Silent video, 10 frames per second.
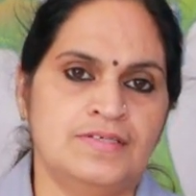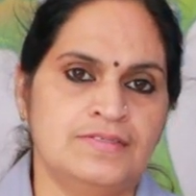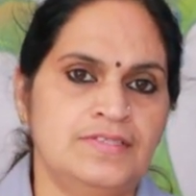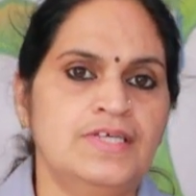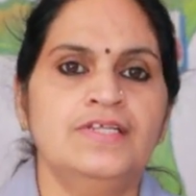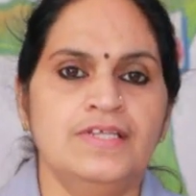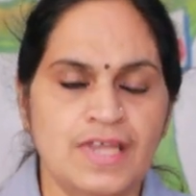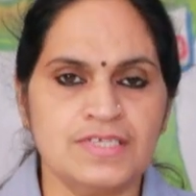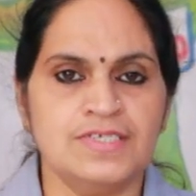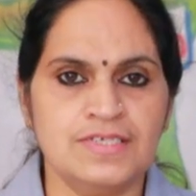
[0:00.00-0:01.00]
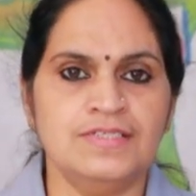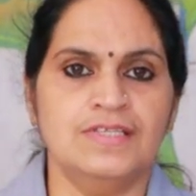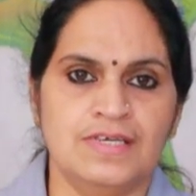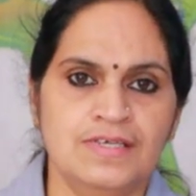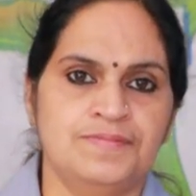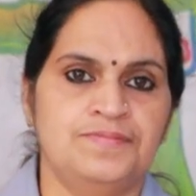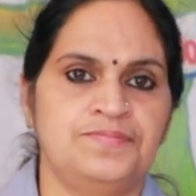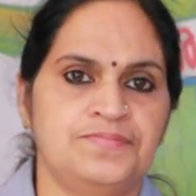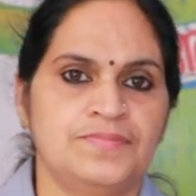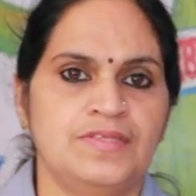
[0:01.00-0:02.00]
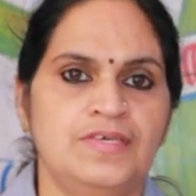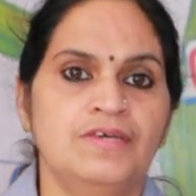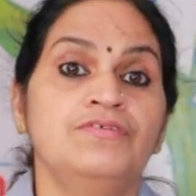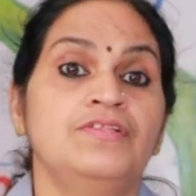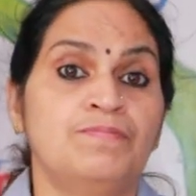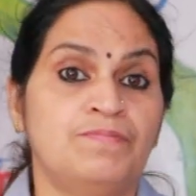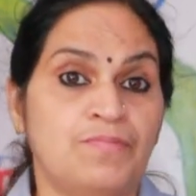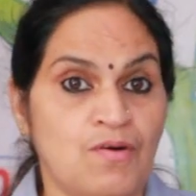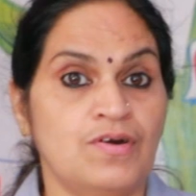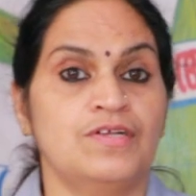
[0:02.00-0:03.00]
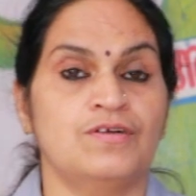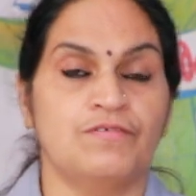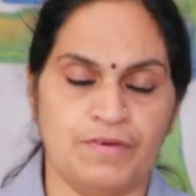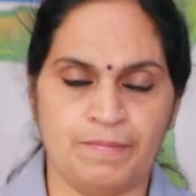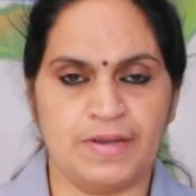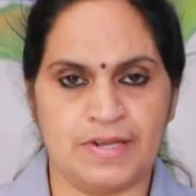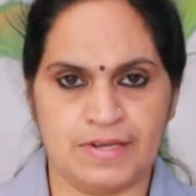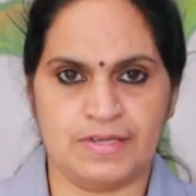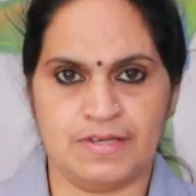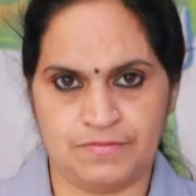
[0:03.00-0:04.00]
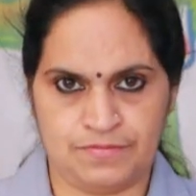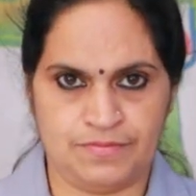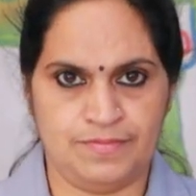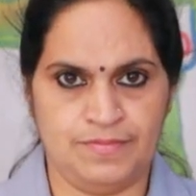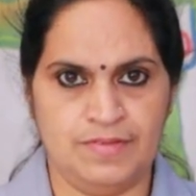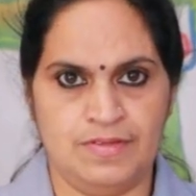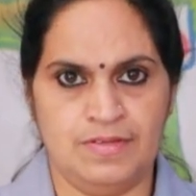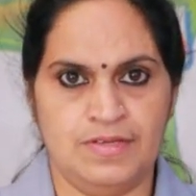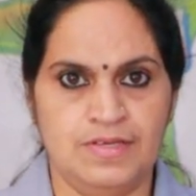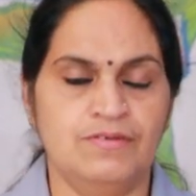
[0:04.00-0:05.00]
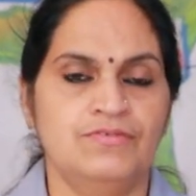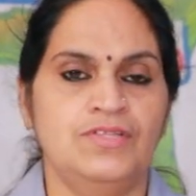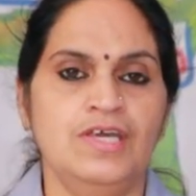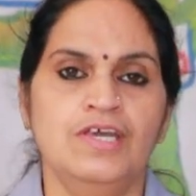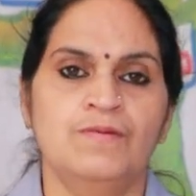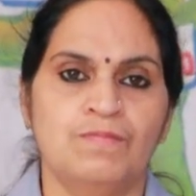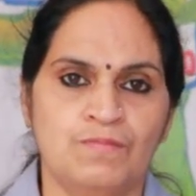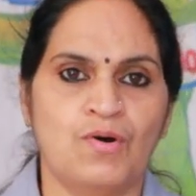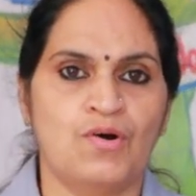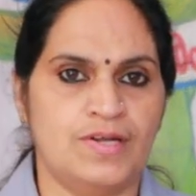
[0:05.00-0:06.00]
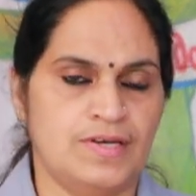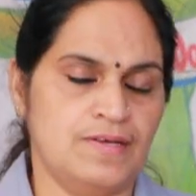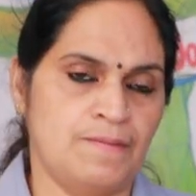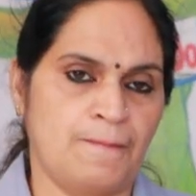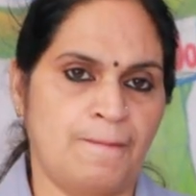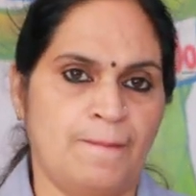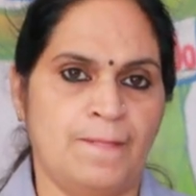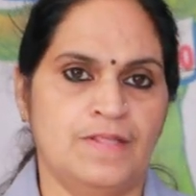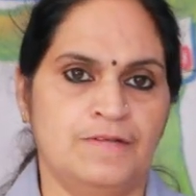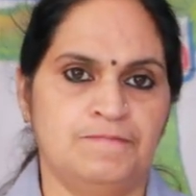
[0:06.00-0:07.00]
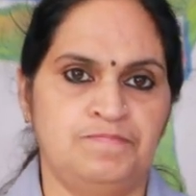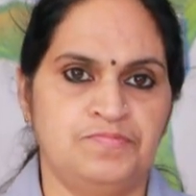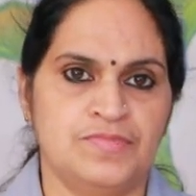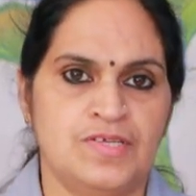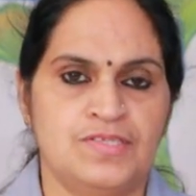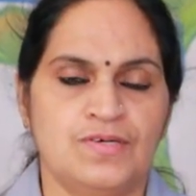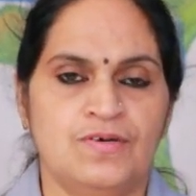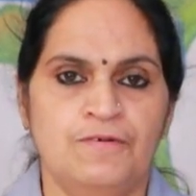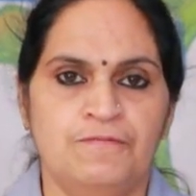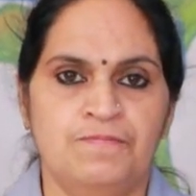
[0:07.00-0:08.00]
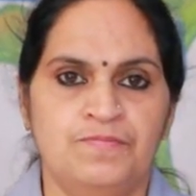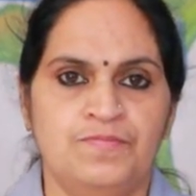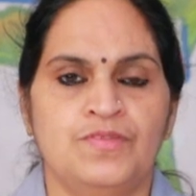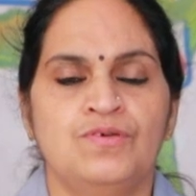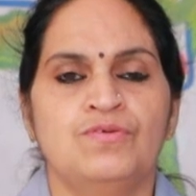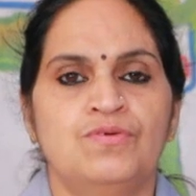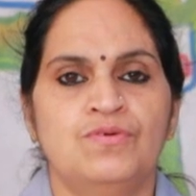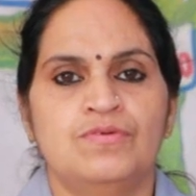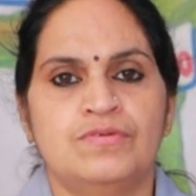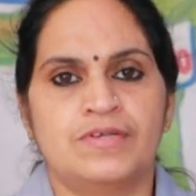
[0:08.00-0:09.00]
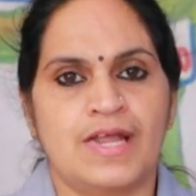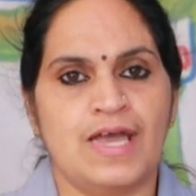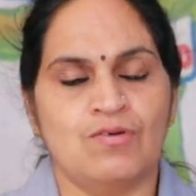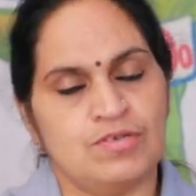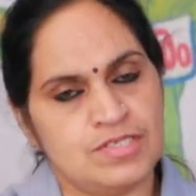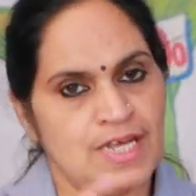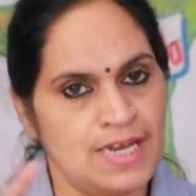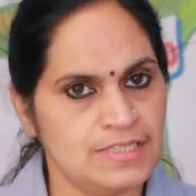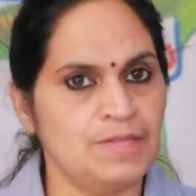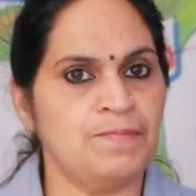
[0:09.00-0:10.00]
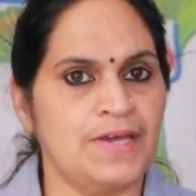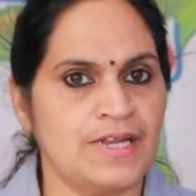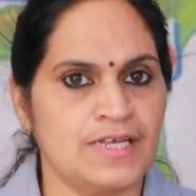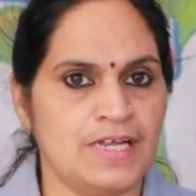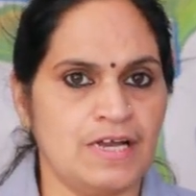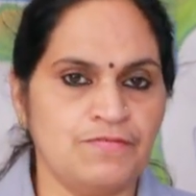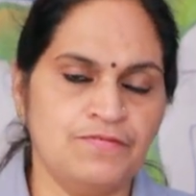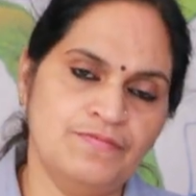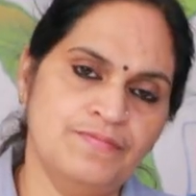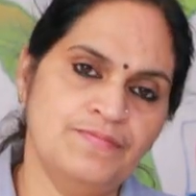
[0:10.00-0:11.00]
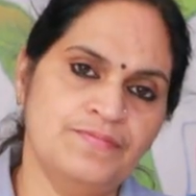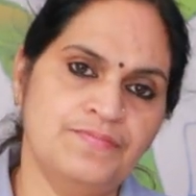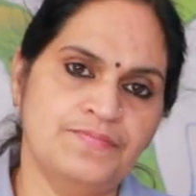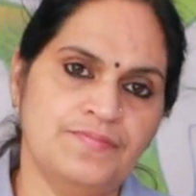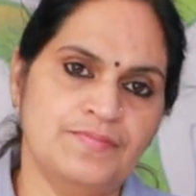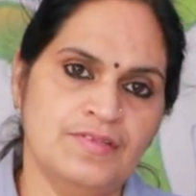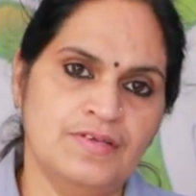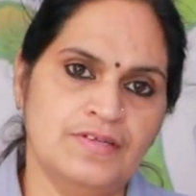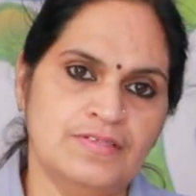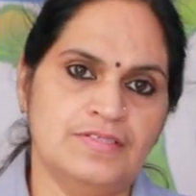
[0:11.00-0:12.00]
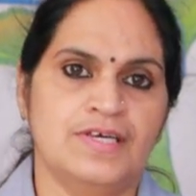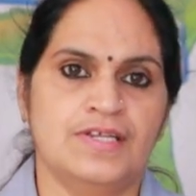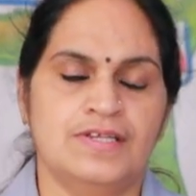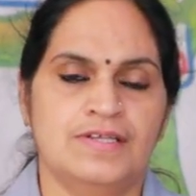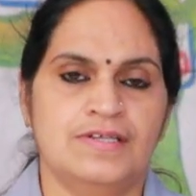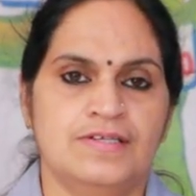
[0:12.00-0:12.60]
Then next thing, give the border of a paragraph. Give the border. So you drag or select the paragraph, then